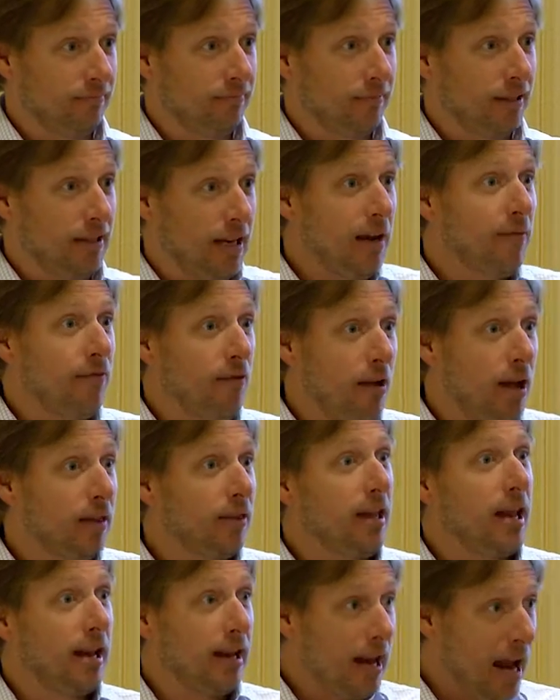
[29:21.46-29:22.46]
Because they feel like
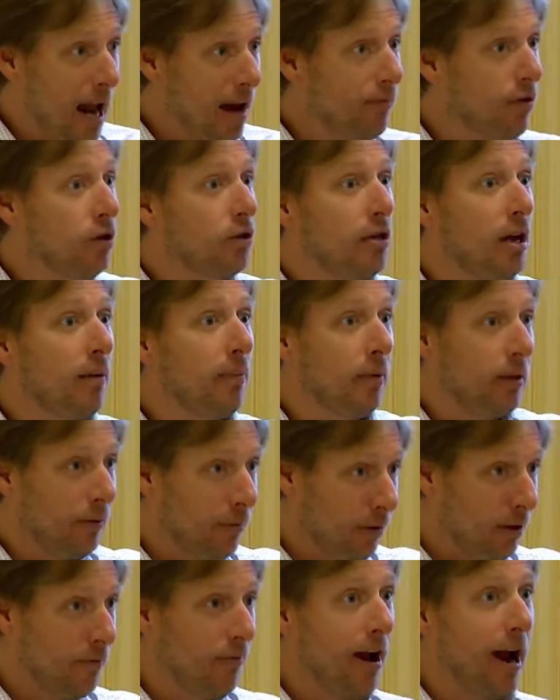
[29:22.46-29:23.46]
they gave you something
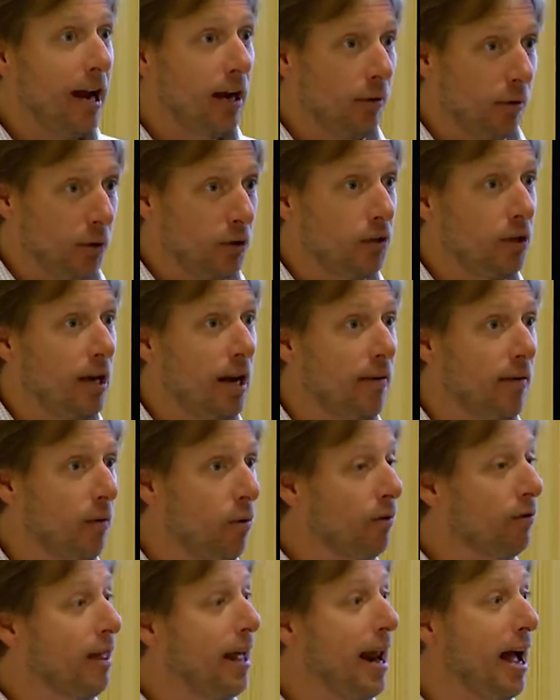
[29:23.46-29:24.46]
for the value you receive. And
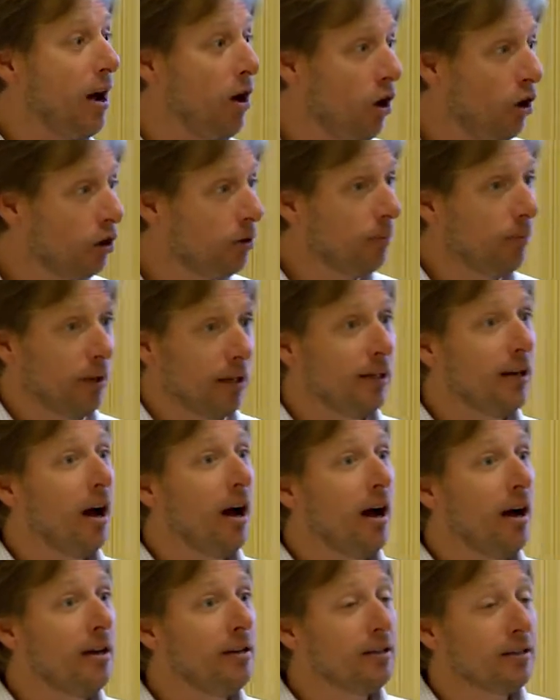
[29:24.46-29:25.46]
what that ultimately
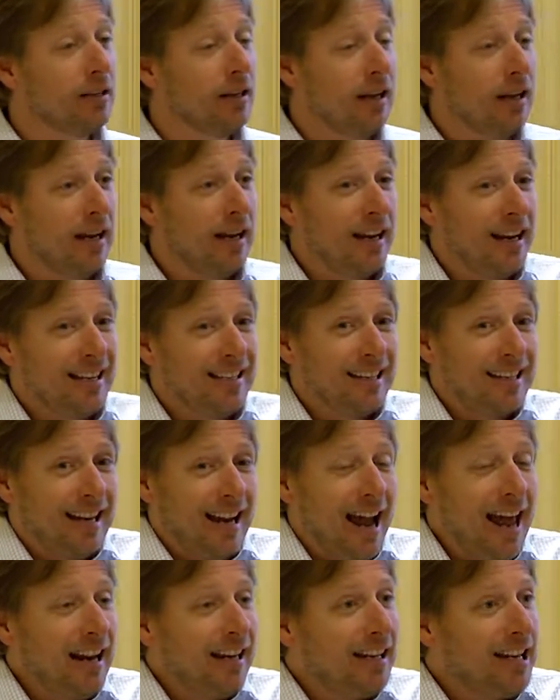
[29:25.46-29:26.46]
does is it
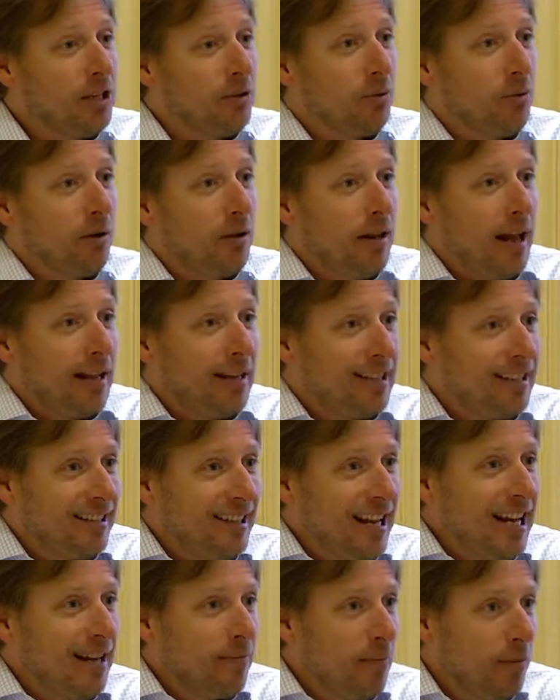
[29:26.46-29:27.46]
kind of gets rid of that
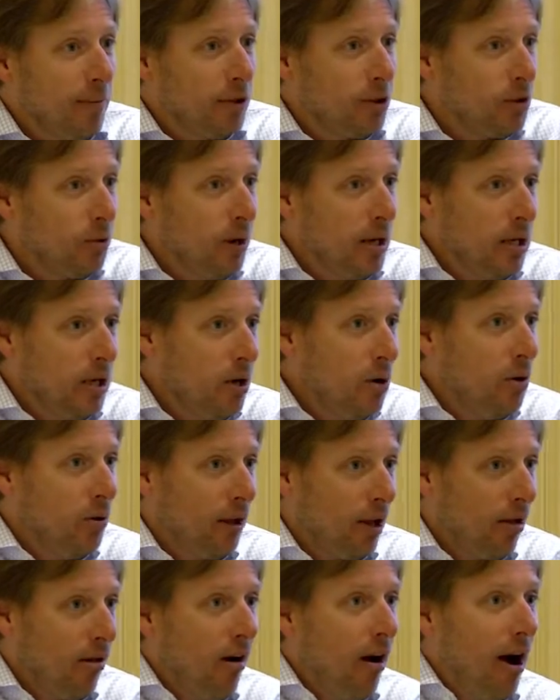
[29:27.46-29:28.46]
stigma between you and
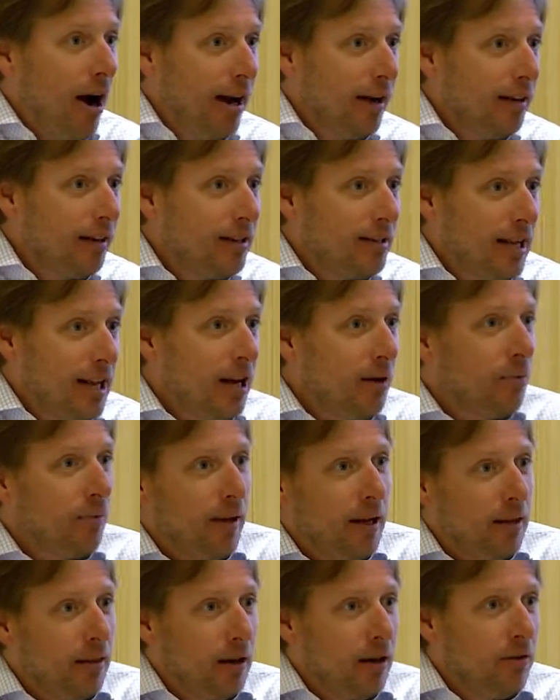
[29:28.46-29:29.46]
the client. Because
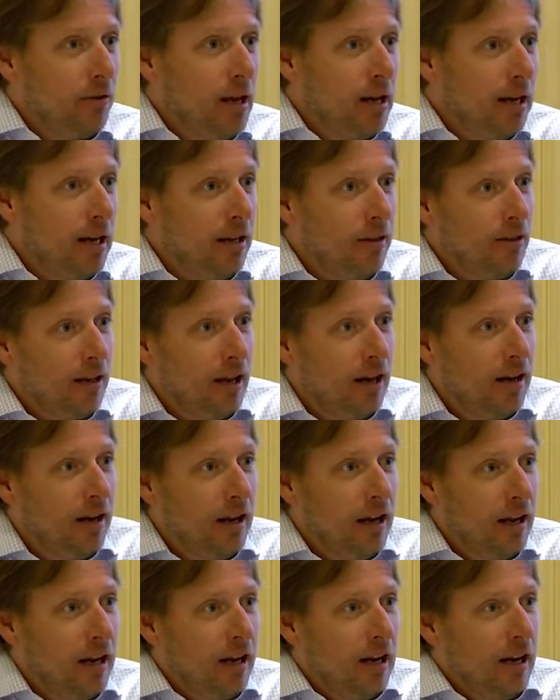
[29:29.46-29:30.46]
they're thinking that
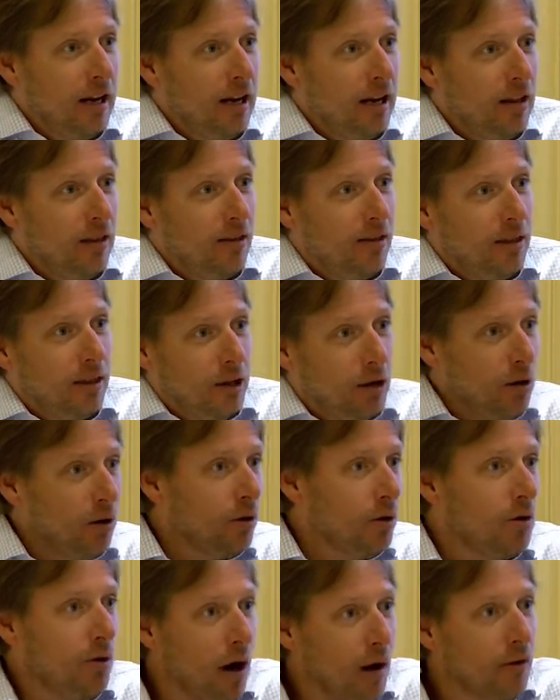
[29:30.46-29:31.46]
you're
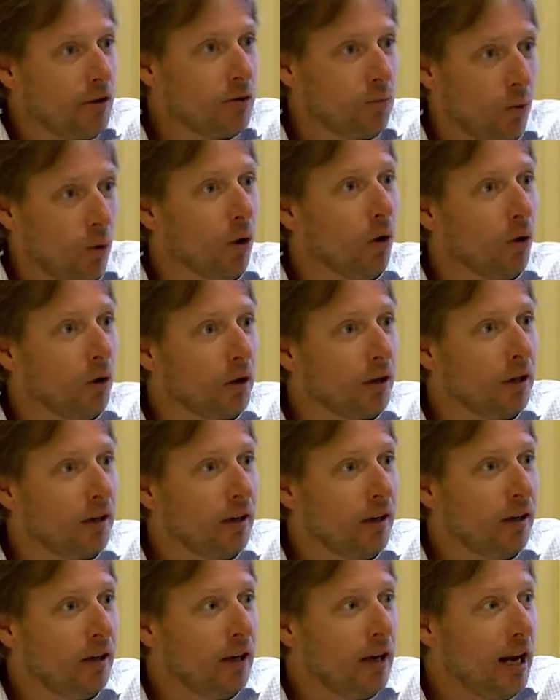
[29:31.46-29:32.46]
going to do all this work
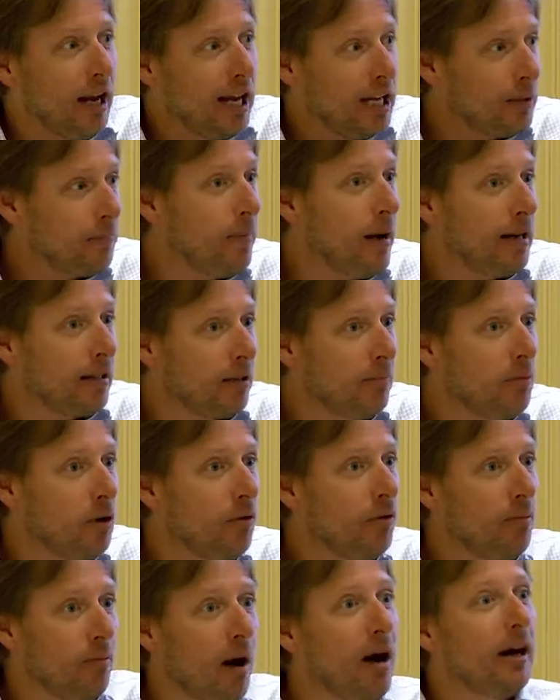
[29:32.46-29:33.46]
and expect to
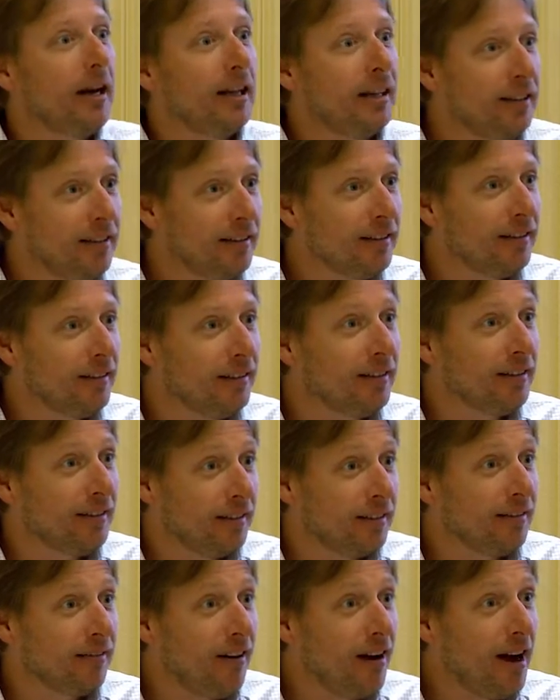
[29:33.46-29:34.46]
move the money,
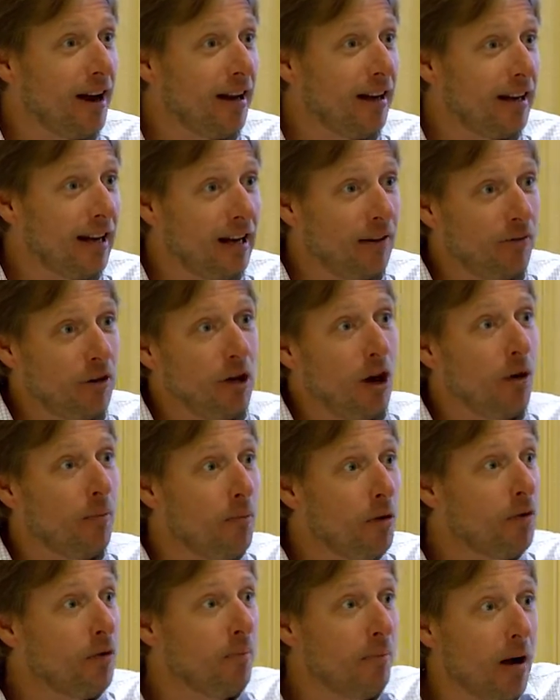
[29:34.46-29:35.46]
right? And if you don't
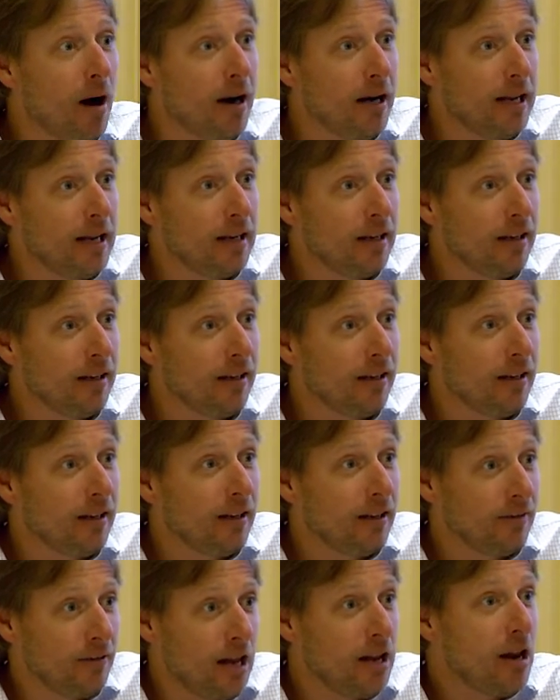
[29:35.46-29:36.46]
move the money,
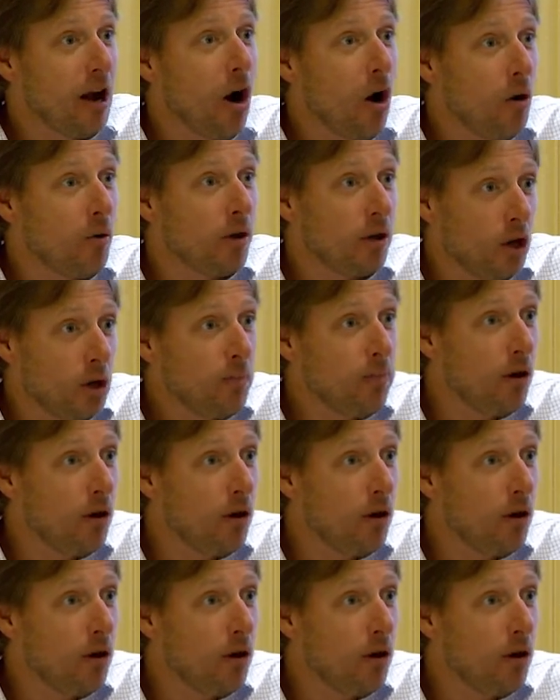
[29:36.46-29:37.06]
they know that you